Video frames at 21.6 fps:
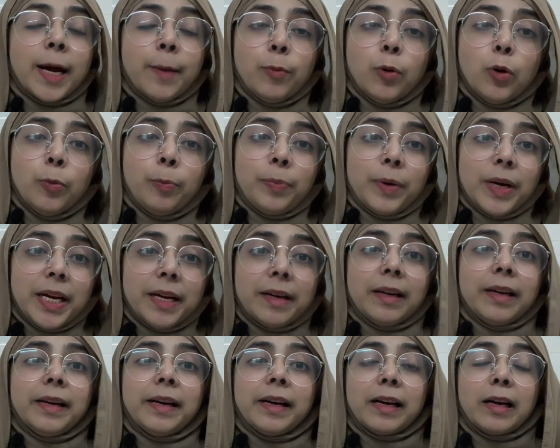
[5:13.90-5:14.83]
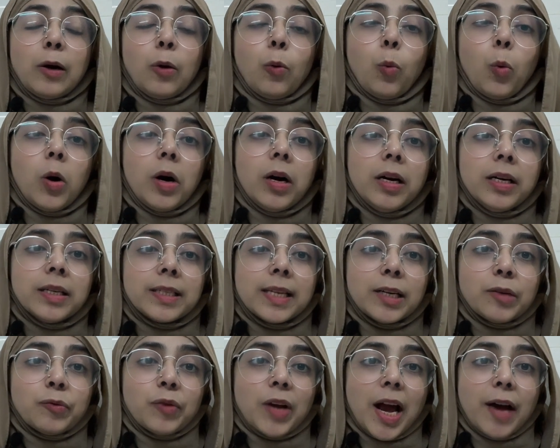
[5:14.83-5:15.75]
demo preclinical works
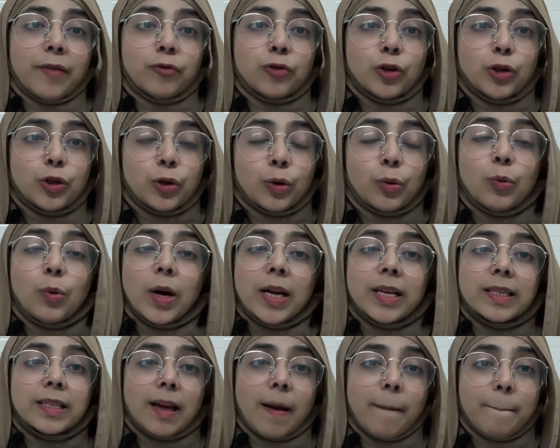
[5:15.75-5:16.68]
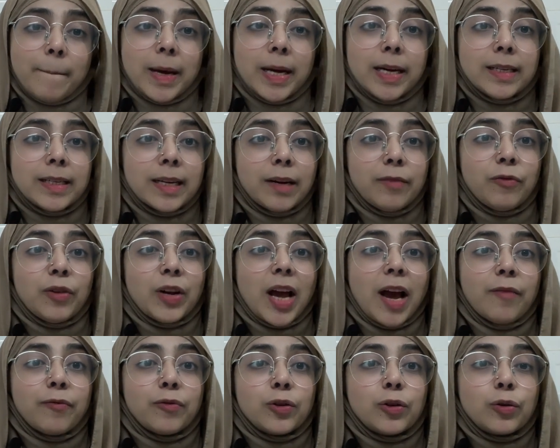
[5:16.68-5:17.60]
that we have to do and submit, and
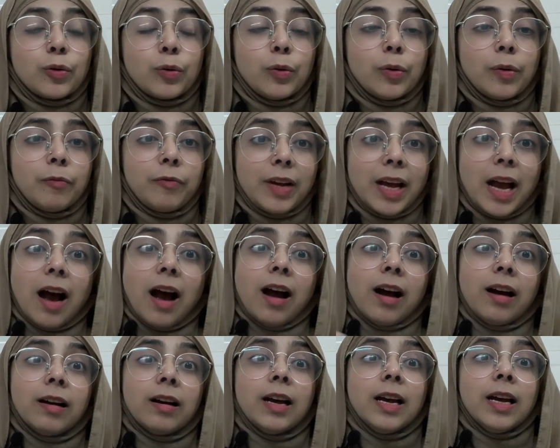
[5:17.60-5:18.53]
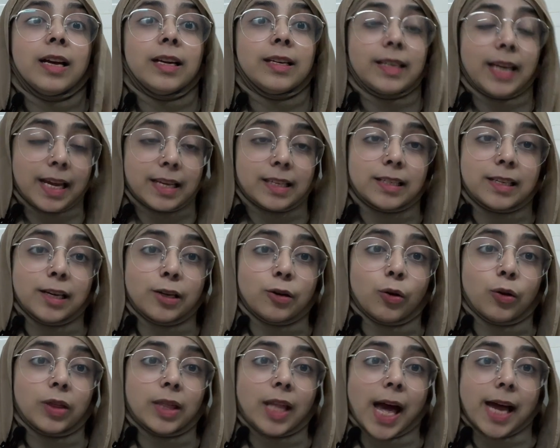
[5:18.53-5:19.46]
we are
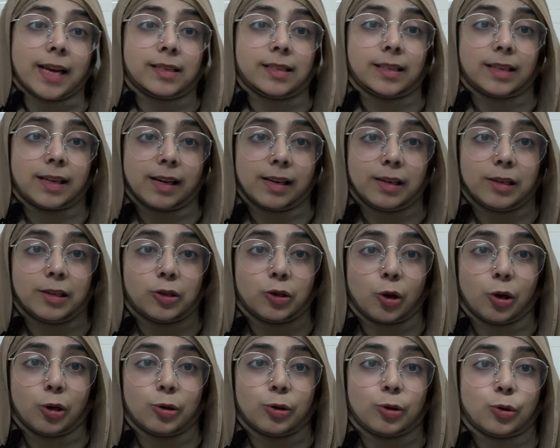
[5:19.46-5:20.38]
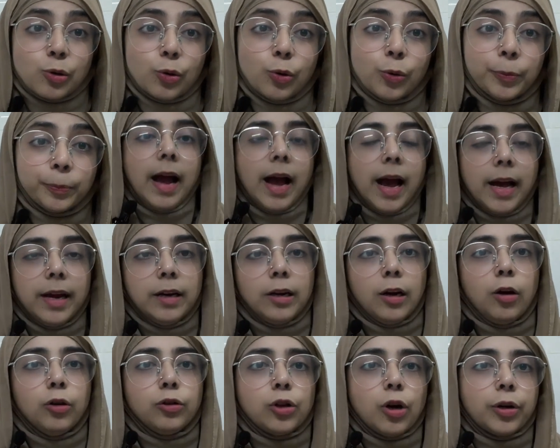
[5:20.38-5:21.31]
tested on that skills also.
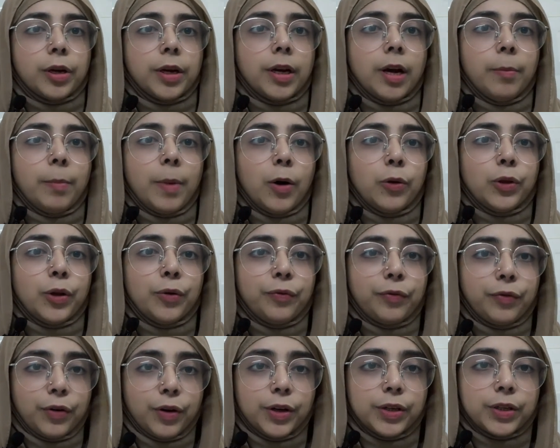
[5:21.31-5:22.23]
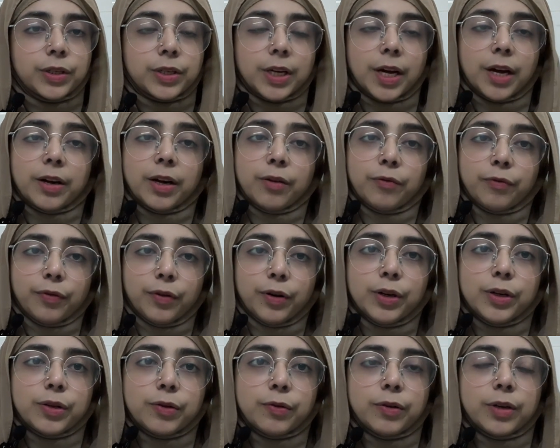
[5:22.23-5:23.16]
I'm now talking about the first year. In
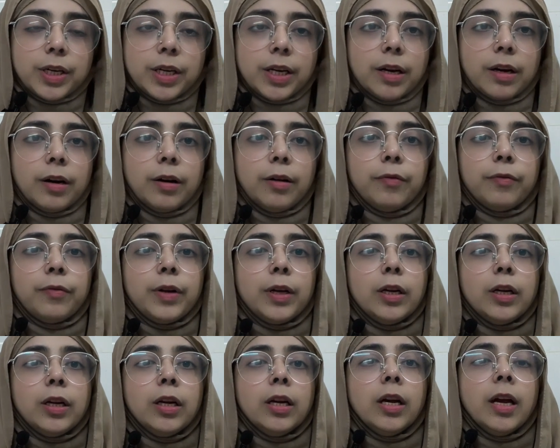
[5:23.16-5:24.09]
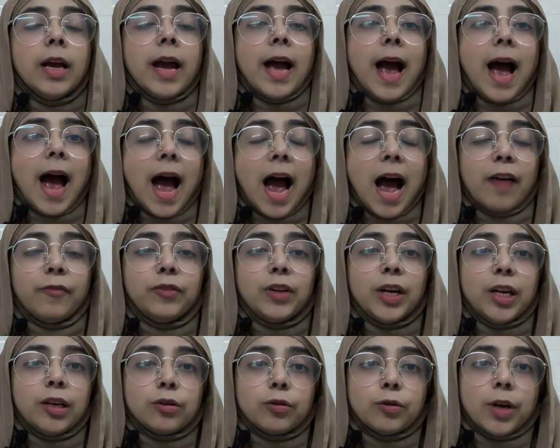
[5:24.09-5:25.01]
first year, we have
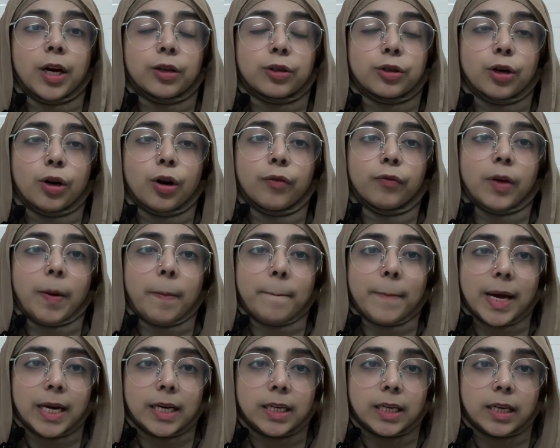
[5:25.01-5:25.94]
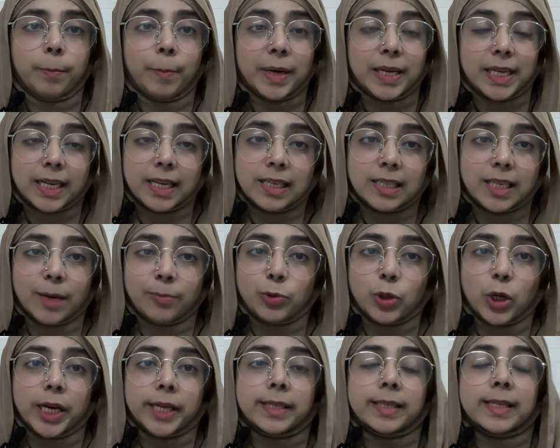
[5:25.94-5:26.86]
the introduction of the medical
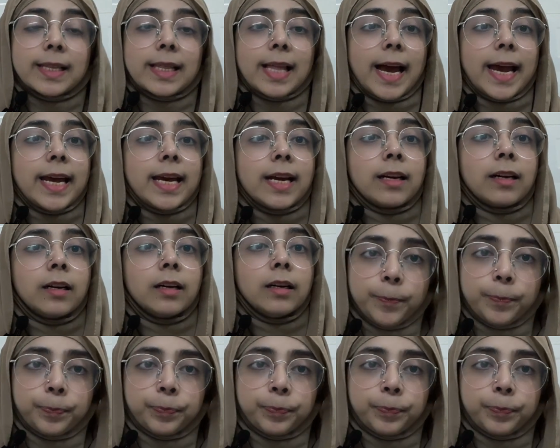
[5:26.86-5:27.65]
subjects like